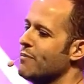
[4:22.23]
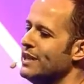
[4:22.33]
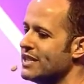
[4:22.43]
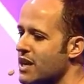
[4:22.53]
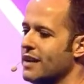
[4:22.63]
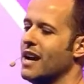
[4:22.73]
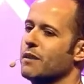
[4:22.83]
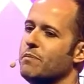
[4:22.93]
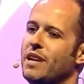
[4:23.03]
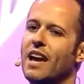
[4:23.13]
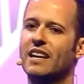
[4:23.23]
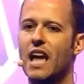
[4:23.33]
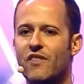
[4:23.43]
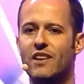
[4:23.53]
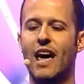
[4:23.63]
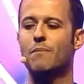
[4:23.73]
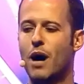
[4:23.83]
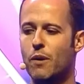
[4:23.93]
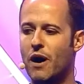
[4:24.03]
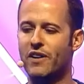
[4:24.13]
please contact me at
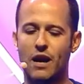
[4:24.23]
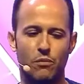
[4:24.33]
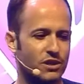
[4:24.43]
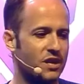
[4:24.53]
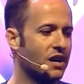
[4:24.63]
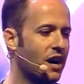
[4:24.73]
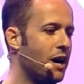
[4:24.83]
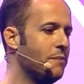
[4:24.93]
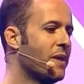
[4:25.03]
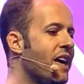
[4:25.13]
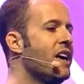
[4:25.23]
kevin@mywifinetworks.com.